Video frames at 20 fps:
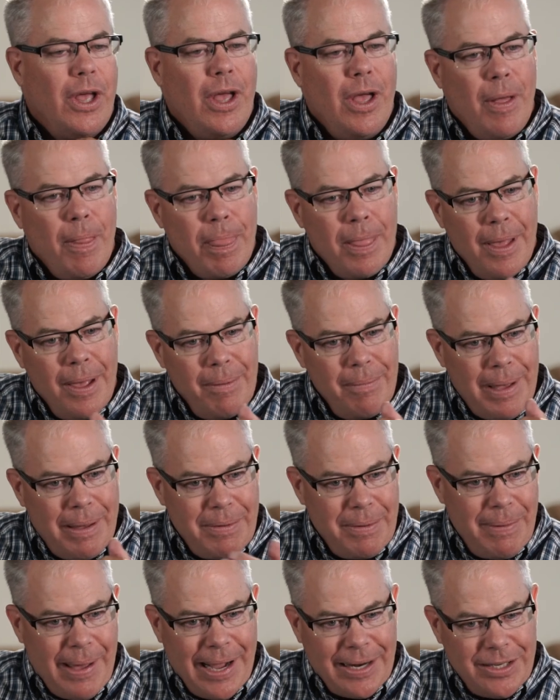Yeah. Have
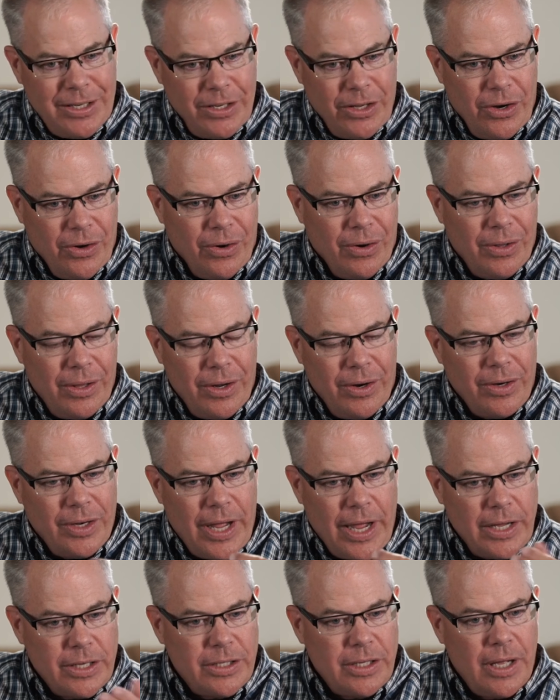you back to your earlier
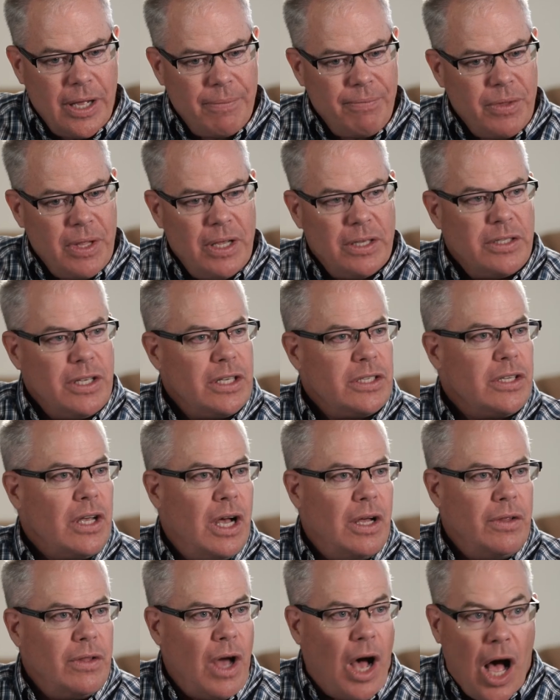days, is this
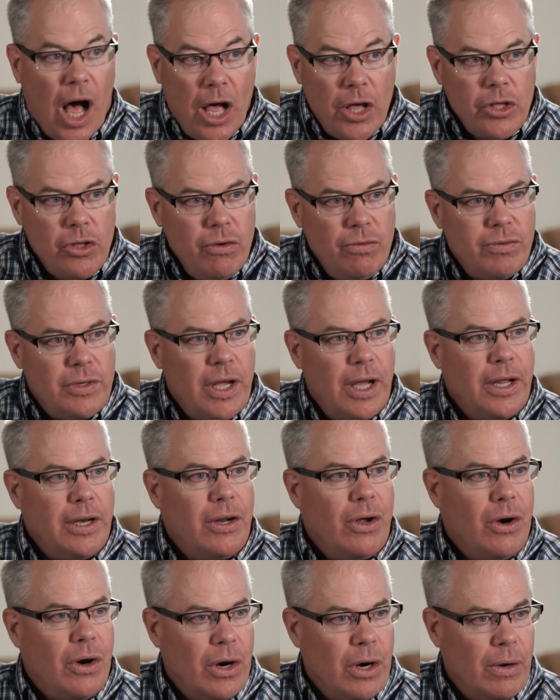all you've done
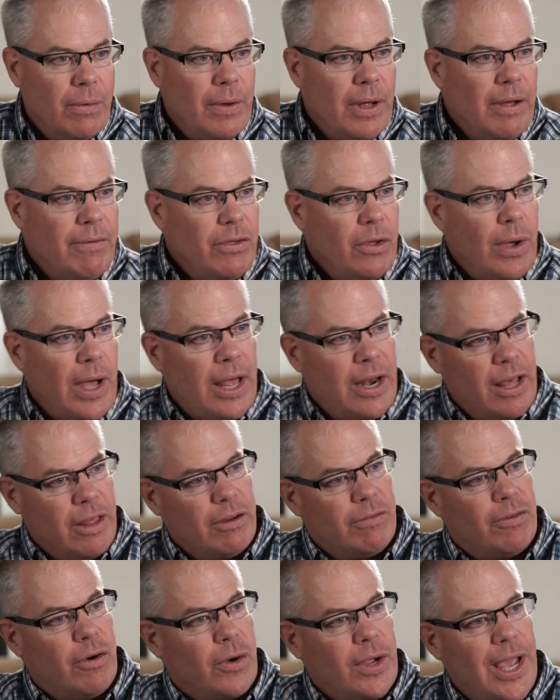or have you had
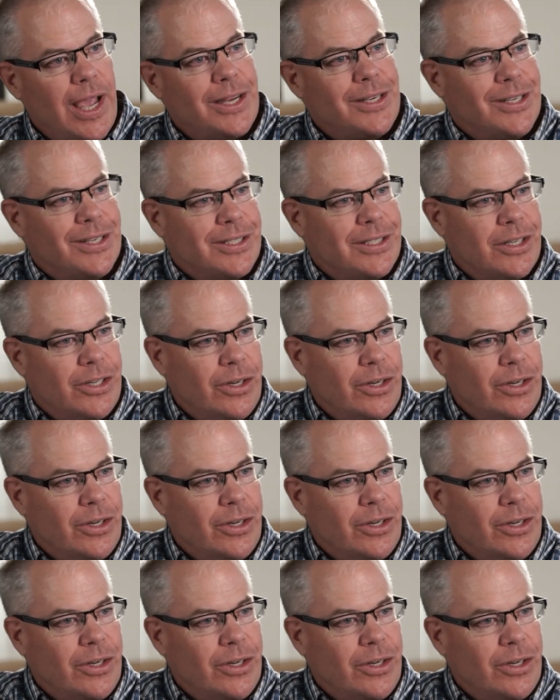other vocations